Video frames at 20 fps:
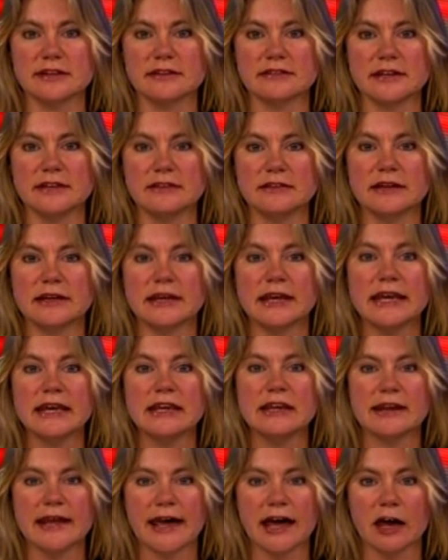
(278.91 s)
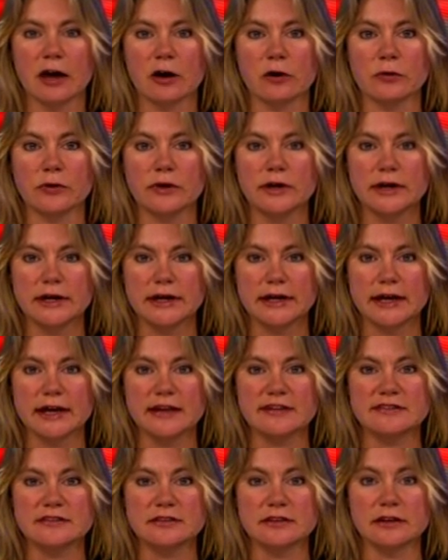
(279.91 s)
I think the key now
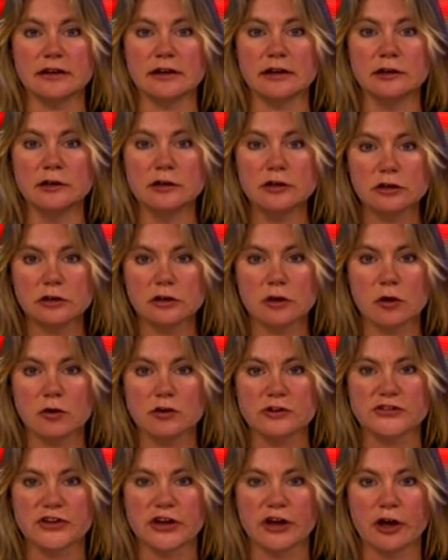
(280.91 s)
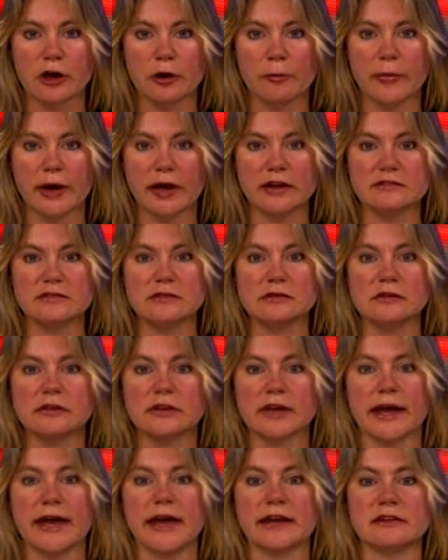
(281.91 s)
is to look long-term and to
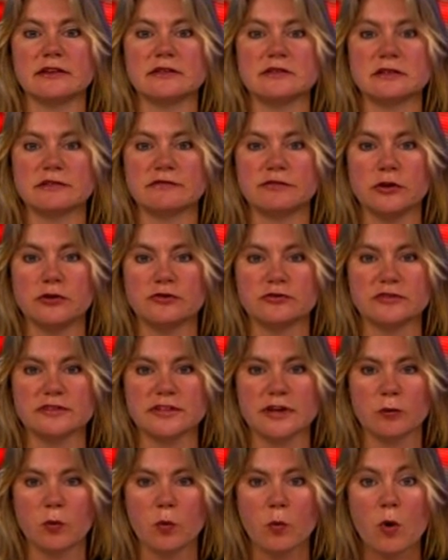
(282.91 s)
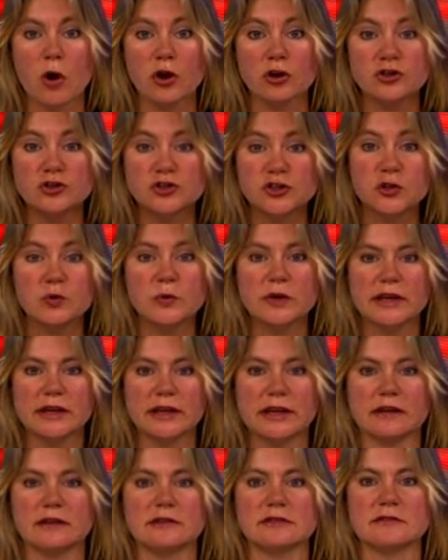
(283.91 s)
look ahead into the future and say, well, what do we
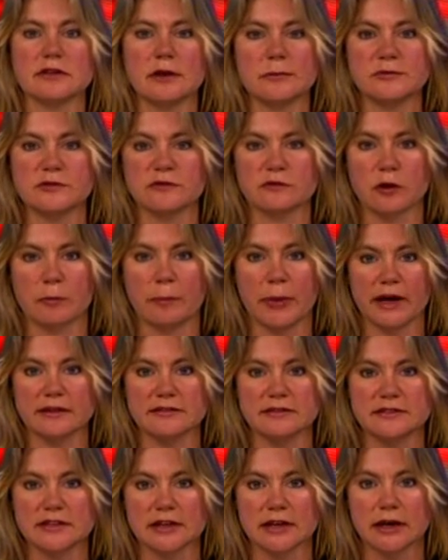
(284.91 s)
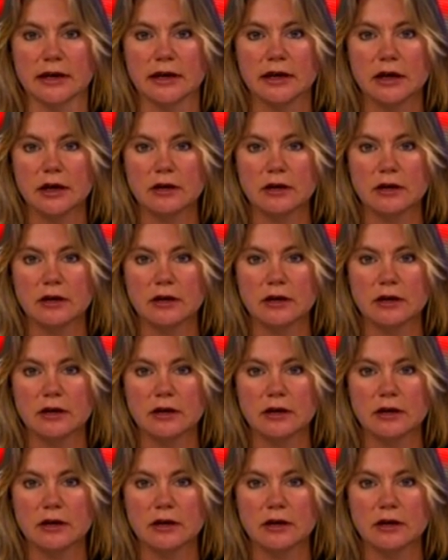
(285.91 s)
need in terms of capacity